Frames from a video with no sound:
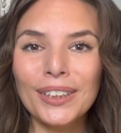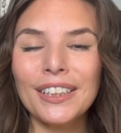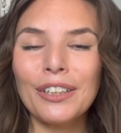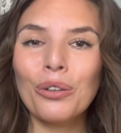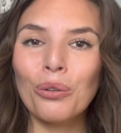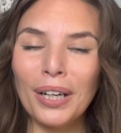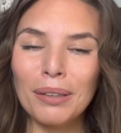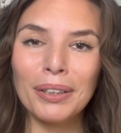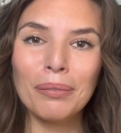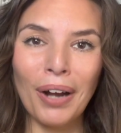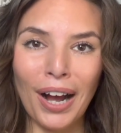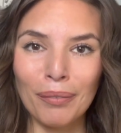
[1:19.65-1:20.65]
is an
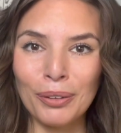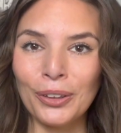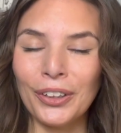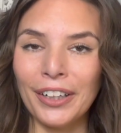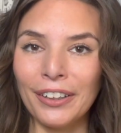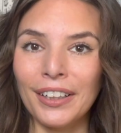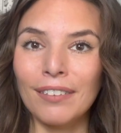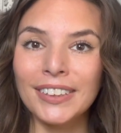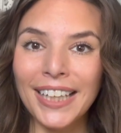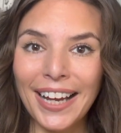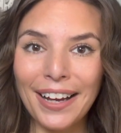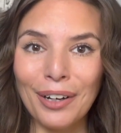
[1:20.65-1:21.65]
incredibly popular area of
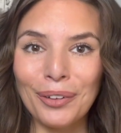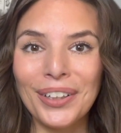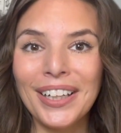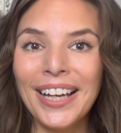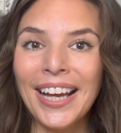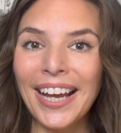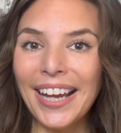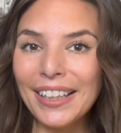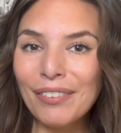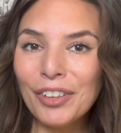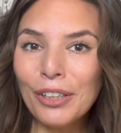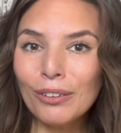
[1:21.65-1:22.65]
town, and
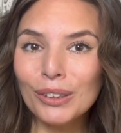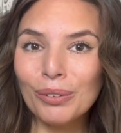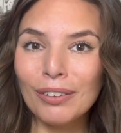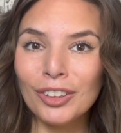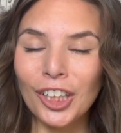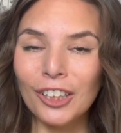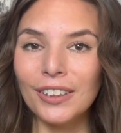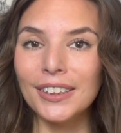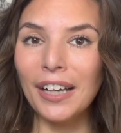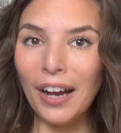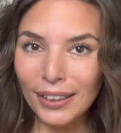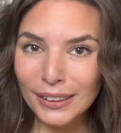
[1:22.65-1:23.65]
even though it's one of Charlotte's
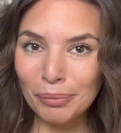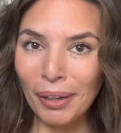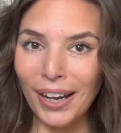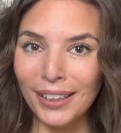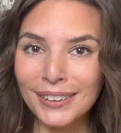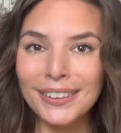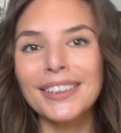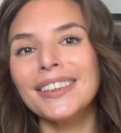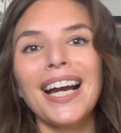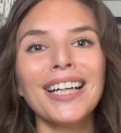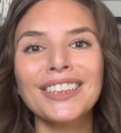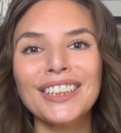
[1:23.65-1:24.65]
hotspots, it's
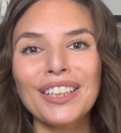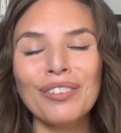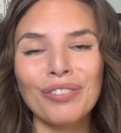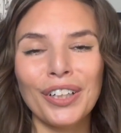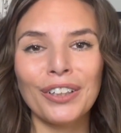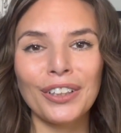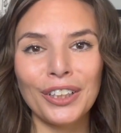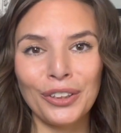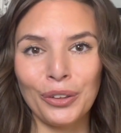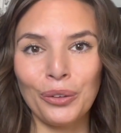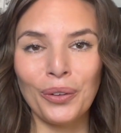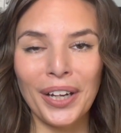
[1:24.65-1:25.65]
actually a fairly
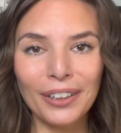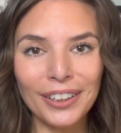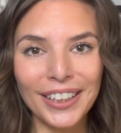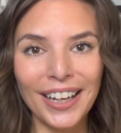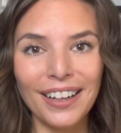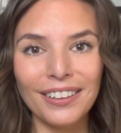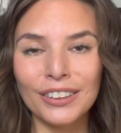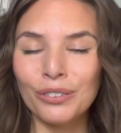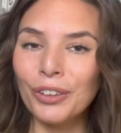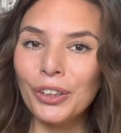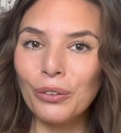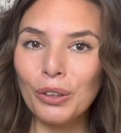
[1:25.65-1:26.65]
new area. It's
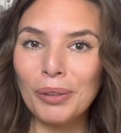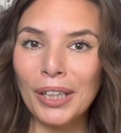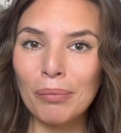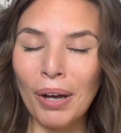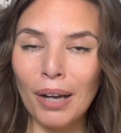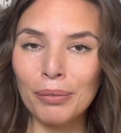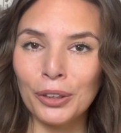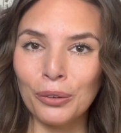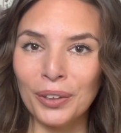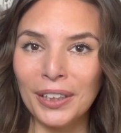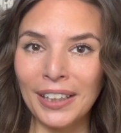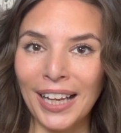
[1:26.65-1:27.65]
really only become popular
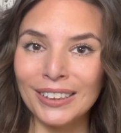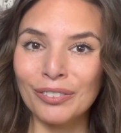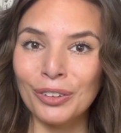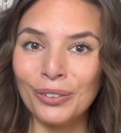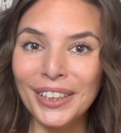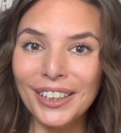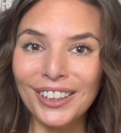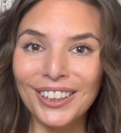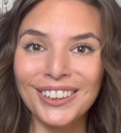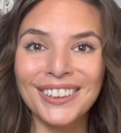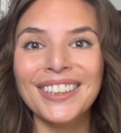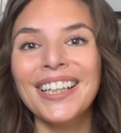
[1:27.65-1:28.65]
within the last few
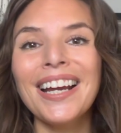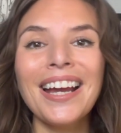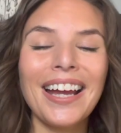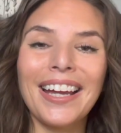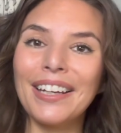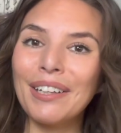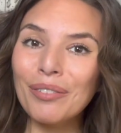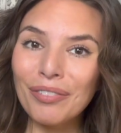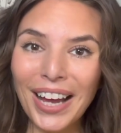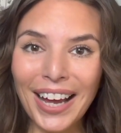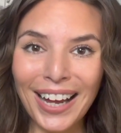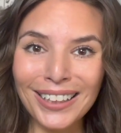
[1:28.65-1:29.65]
years. And in
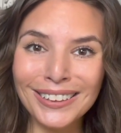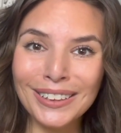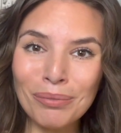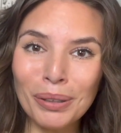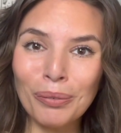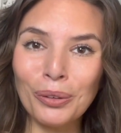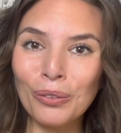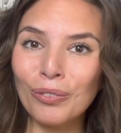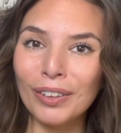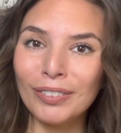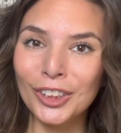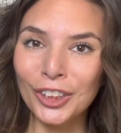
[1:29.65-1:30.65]
fact, some people who've
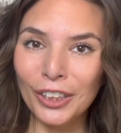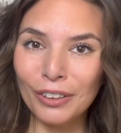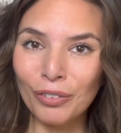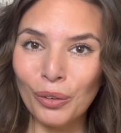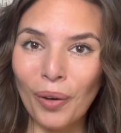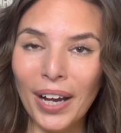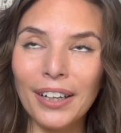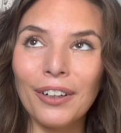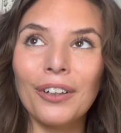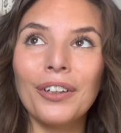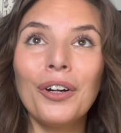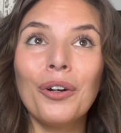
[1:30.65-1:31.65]
lived in Charlotte for a
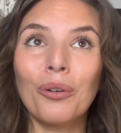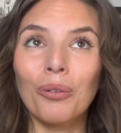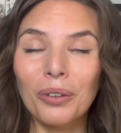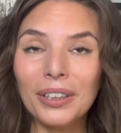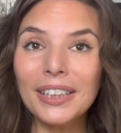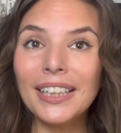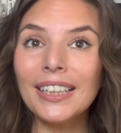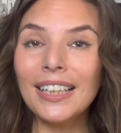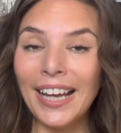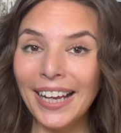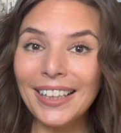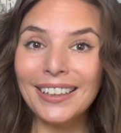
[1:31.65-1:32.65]
while really
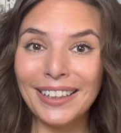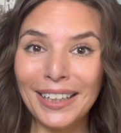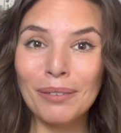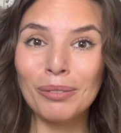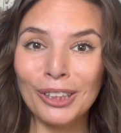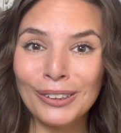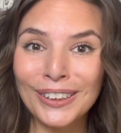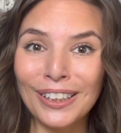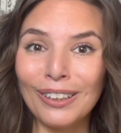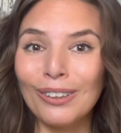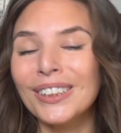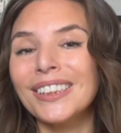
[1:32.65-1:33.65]
hate the name
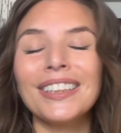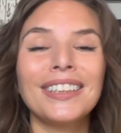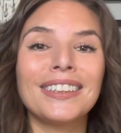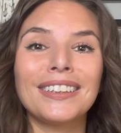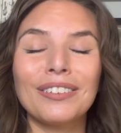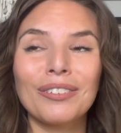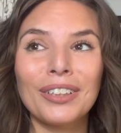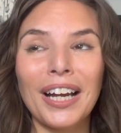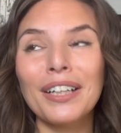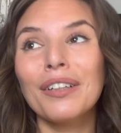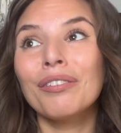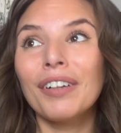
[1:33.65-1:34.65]
LOSO. It's
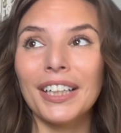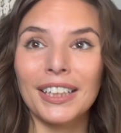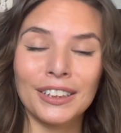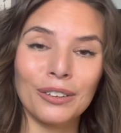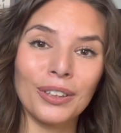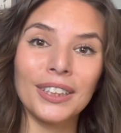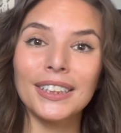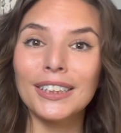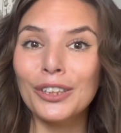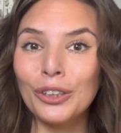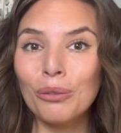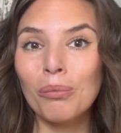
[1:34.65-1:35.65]
kind of funny. So this is a
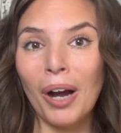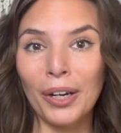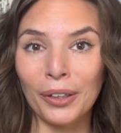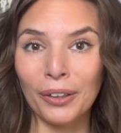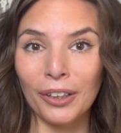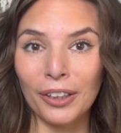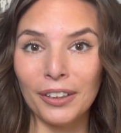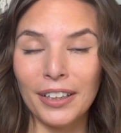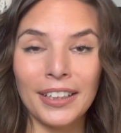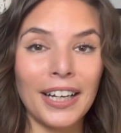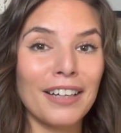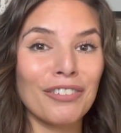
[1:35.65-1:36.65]
new moniker and
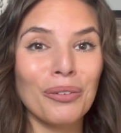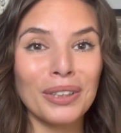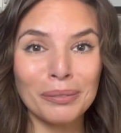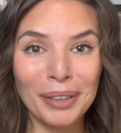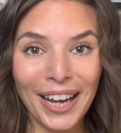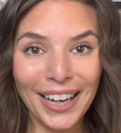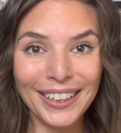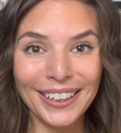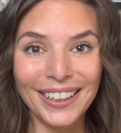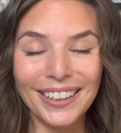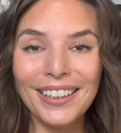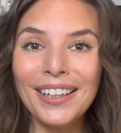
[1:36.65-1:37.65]
not everyone is behind
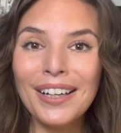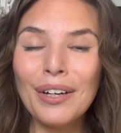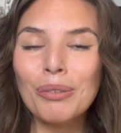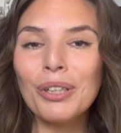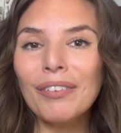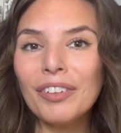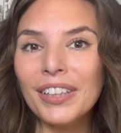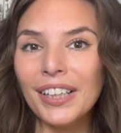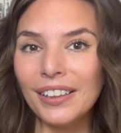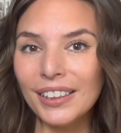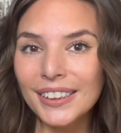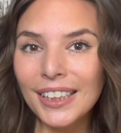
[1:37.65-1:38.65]
it. But you have to
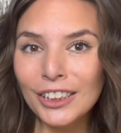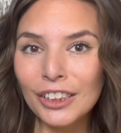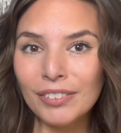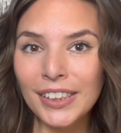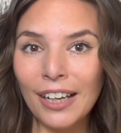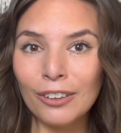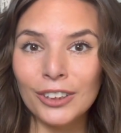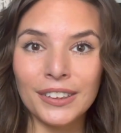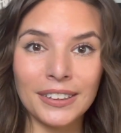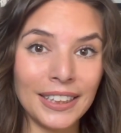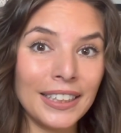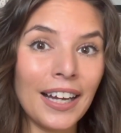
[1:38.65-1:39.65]
think this section of town just
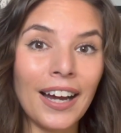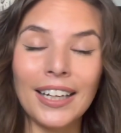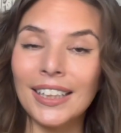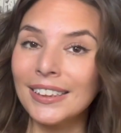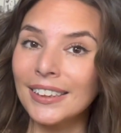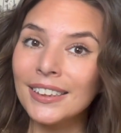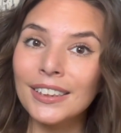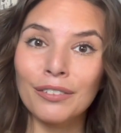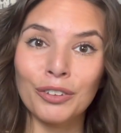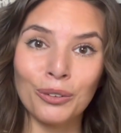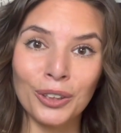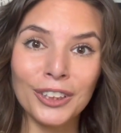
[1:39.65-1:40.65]
did not exist a
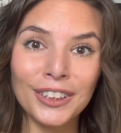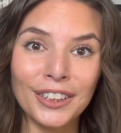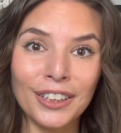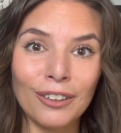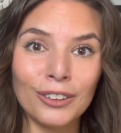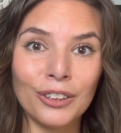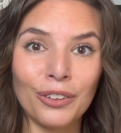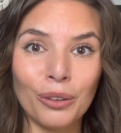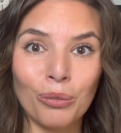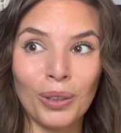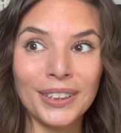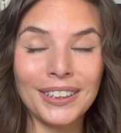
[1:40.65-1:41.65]
few years ago. So there
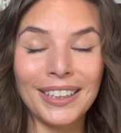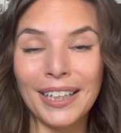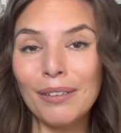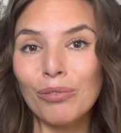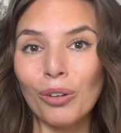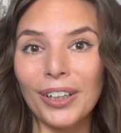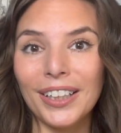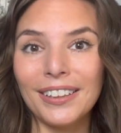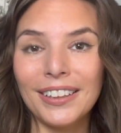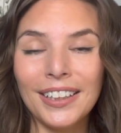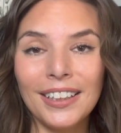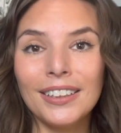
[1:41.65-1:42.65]
wasn't a name for it.
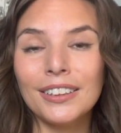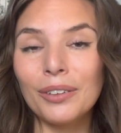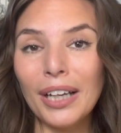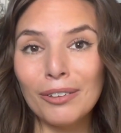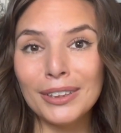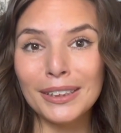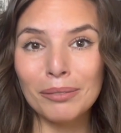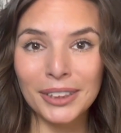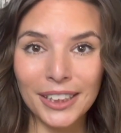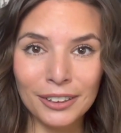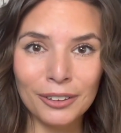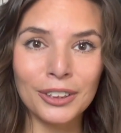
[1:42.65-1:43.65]
So now it seems
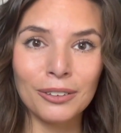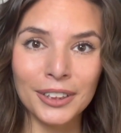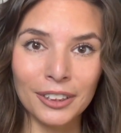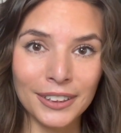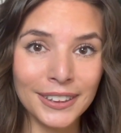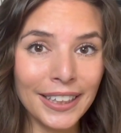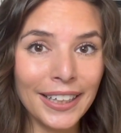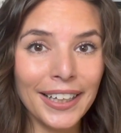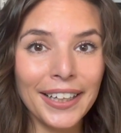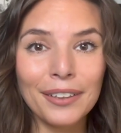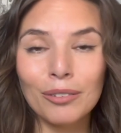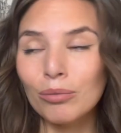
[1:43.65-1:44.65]
like LOSO is here to
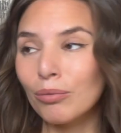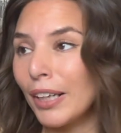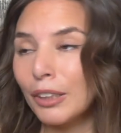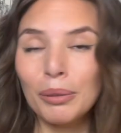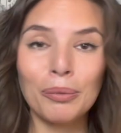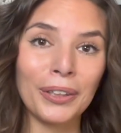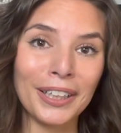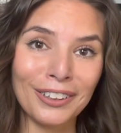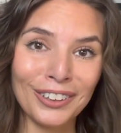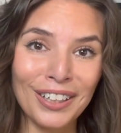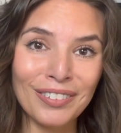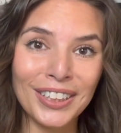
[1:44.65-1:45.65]
stay. Rather people like it or
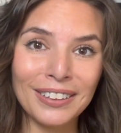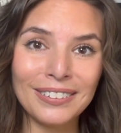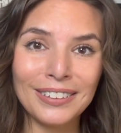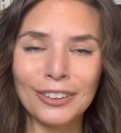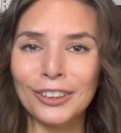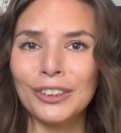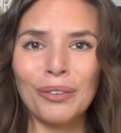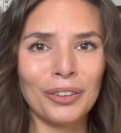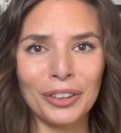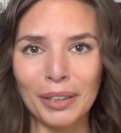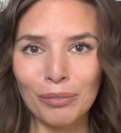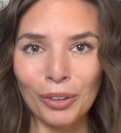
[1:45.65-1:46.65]
love it, there's no other
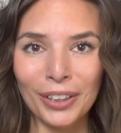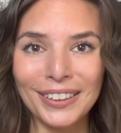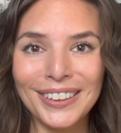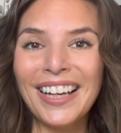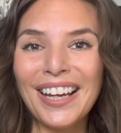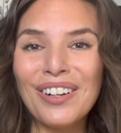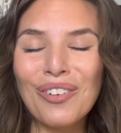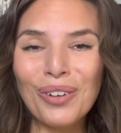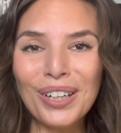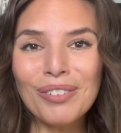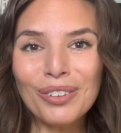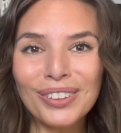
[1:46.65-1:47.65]
name for it. And
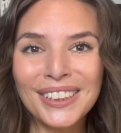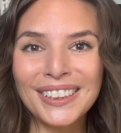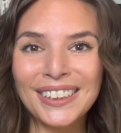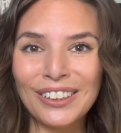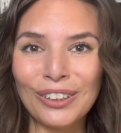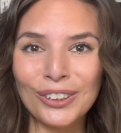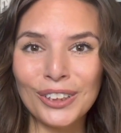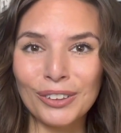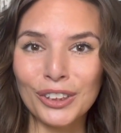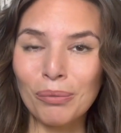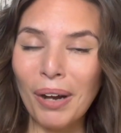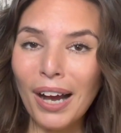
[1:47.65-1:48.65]
one of the reasons that LOSO is
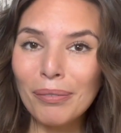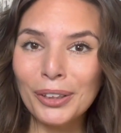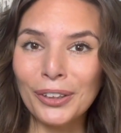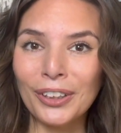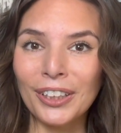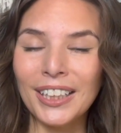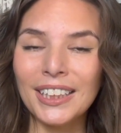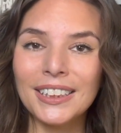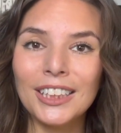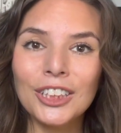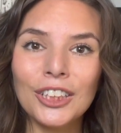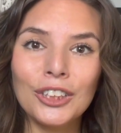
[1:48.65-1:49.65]
so popular, in
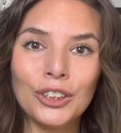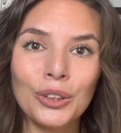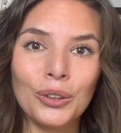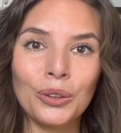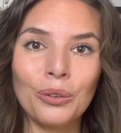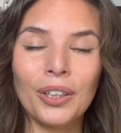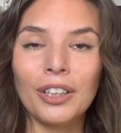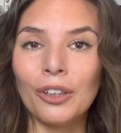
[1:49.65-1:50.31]
addition to the